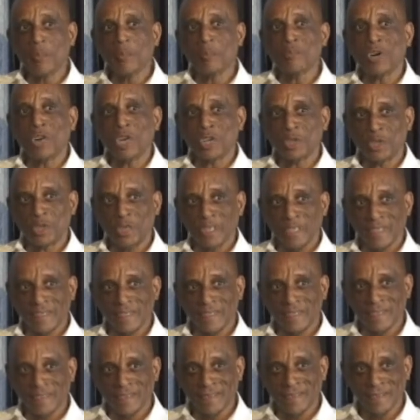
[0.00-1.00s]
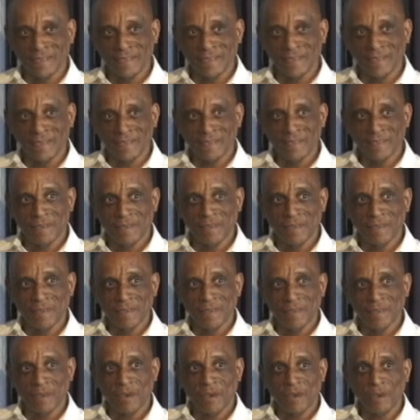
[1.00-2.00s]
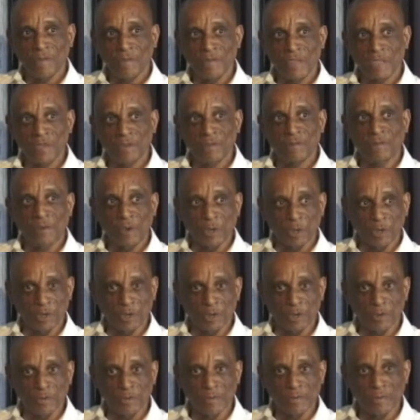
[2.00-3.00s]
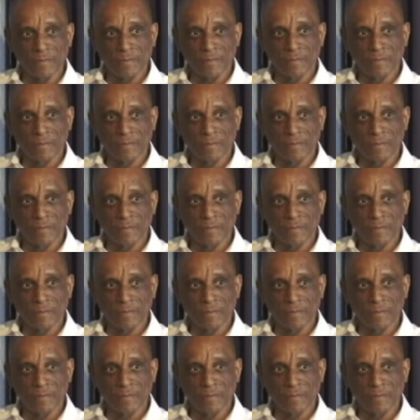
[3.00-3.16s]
oppression of this virtue,